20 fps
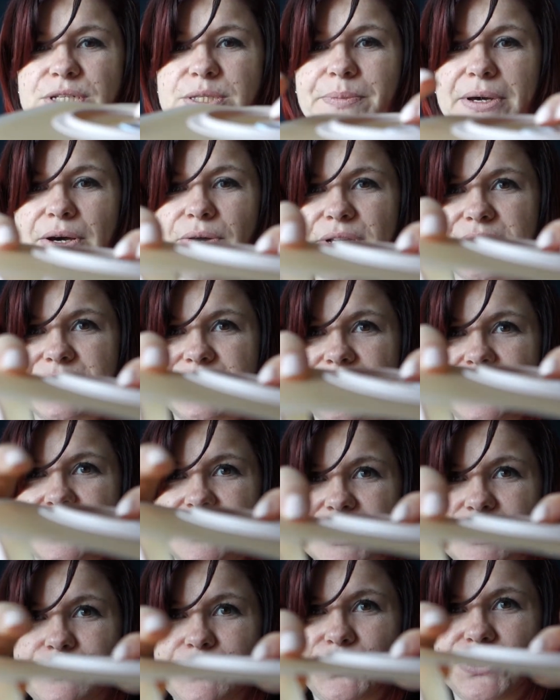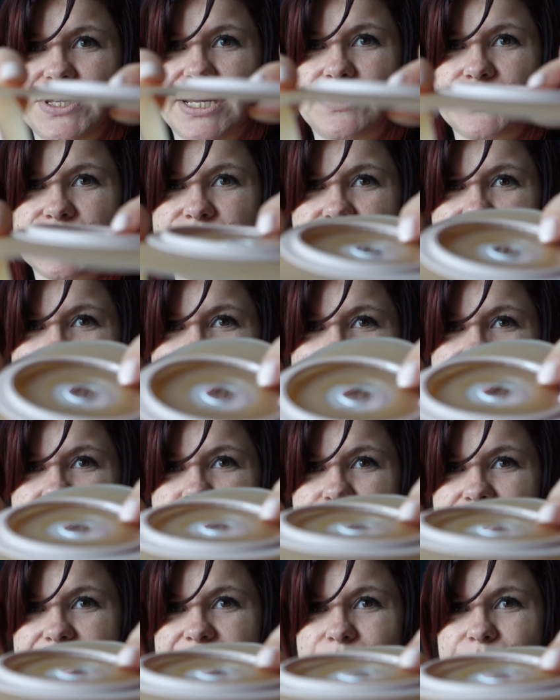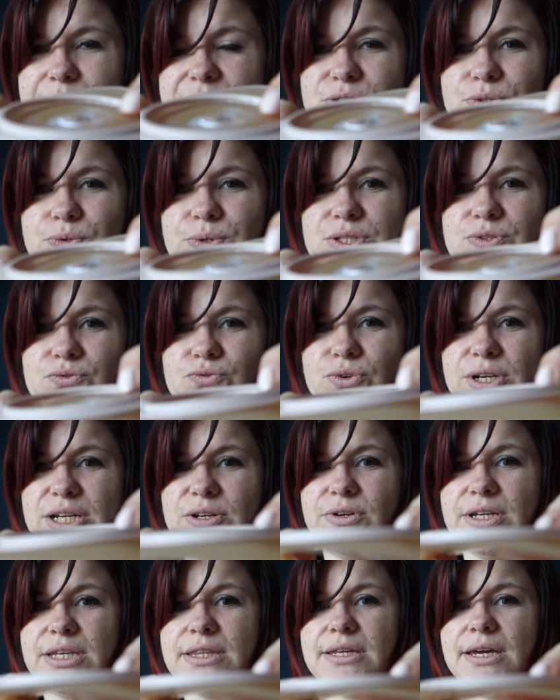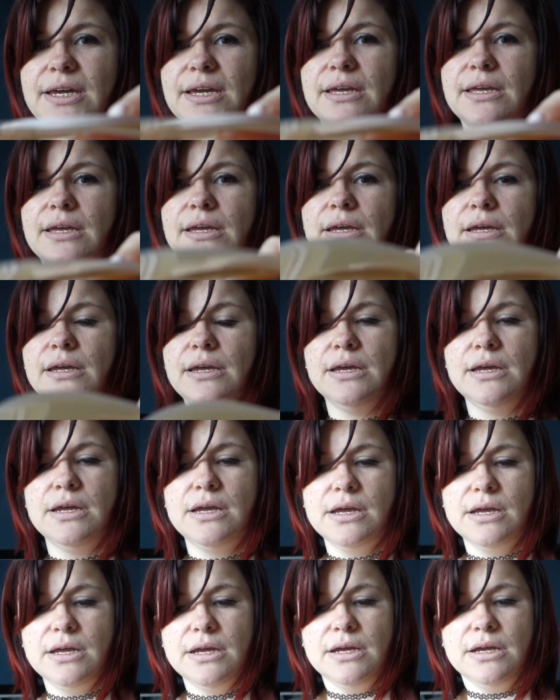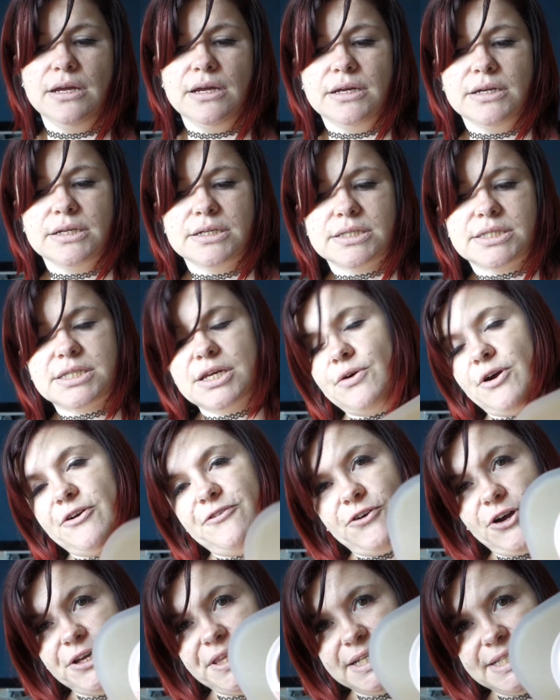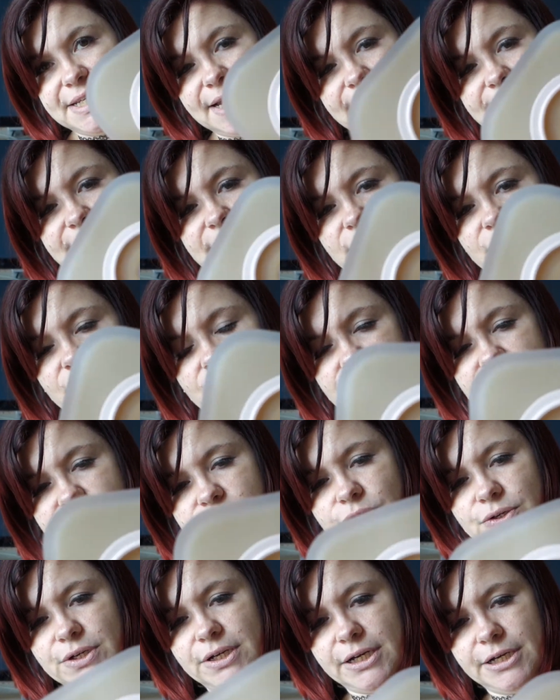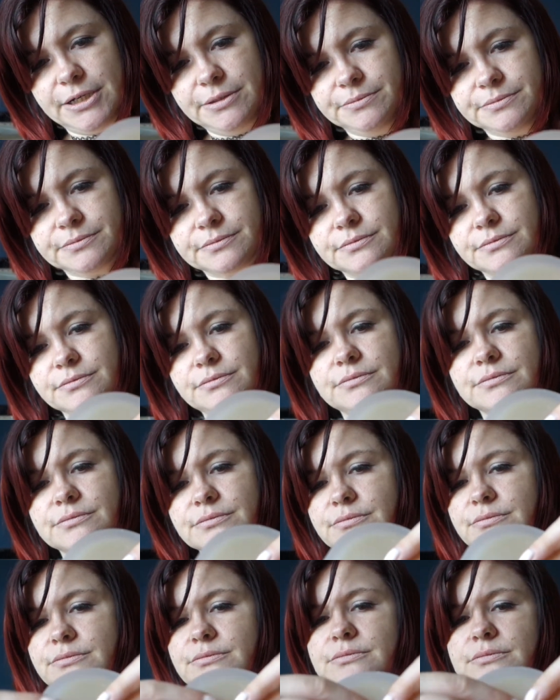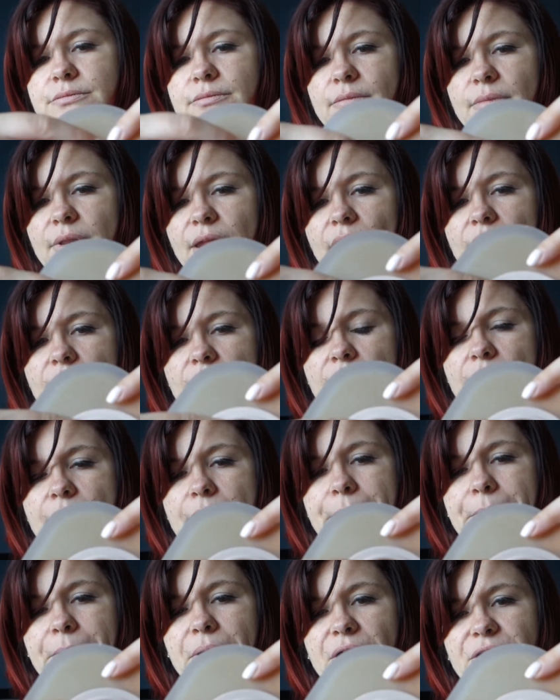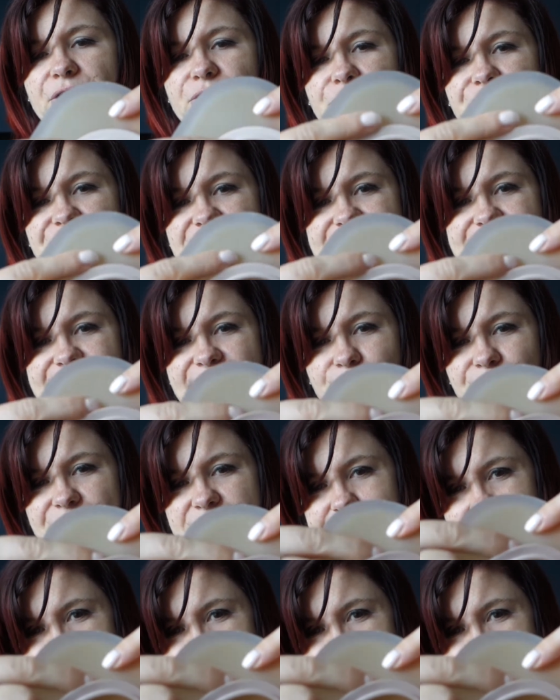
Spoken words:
is about as thin as this bit on the outside, but in the middle it's really, really thick. So I find that it tends to last longer. I can often see it when it's